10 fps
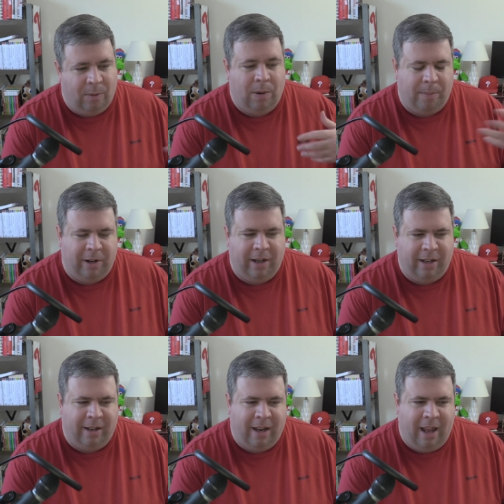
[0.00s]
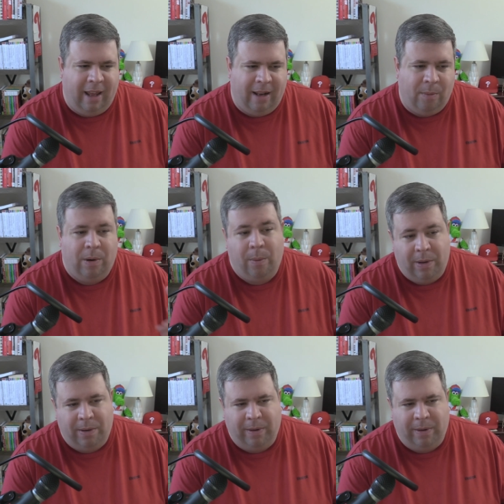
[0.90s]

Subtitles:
what I'm reading and what I want